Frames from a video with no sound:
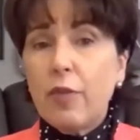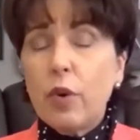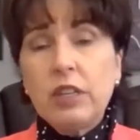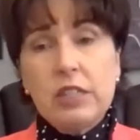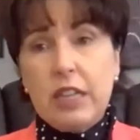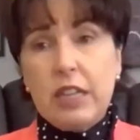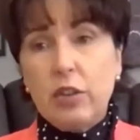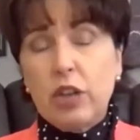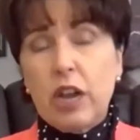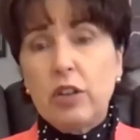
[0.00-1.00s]
think they can
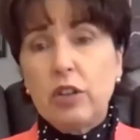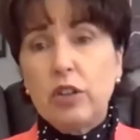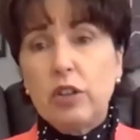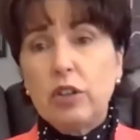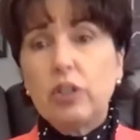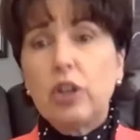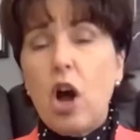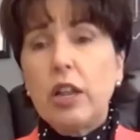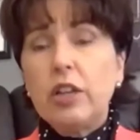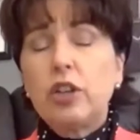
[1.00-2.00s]
afford to send their child
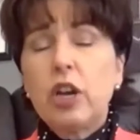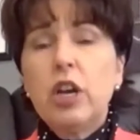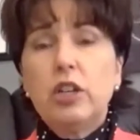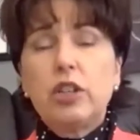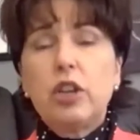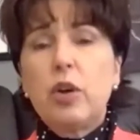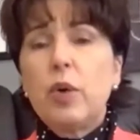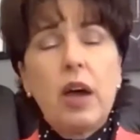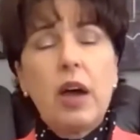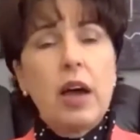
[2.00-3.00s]
to, to college.
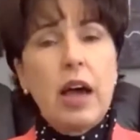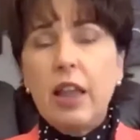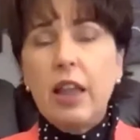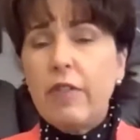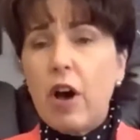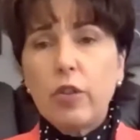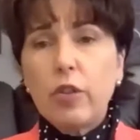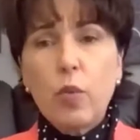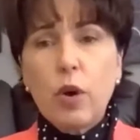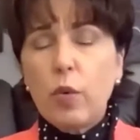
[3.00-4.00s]
So mm-hmm. I
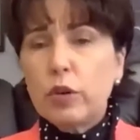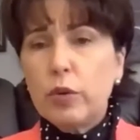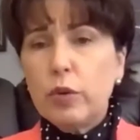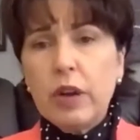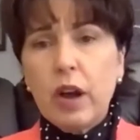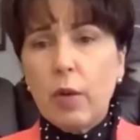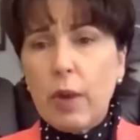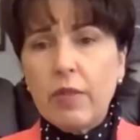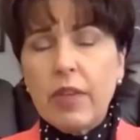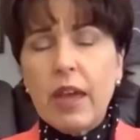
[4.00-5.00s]
love all the work we're
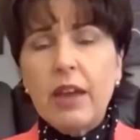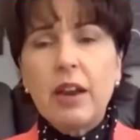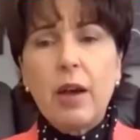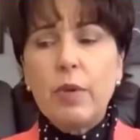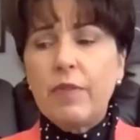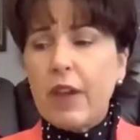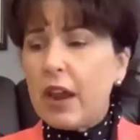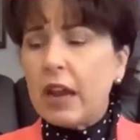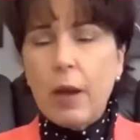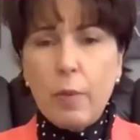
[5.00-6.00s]
doing around that.
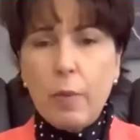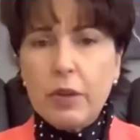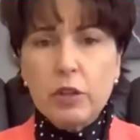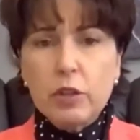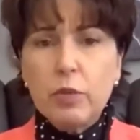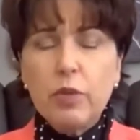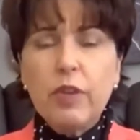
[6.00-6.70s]
Um, we've had a couple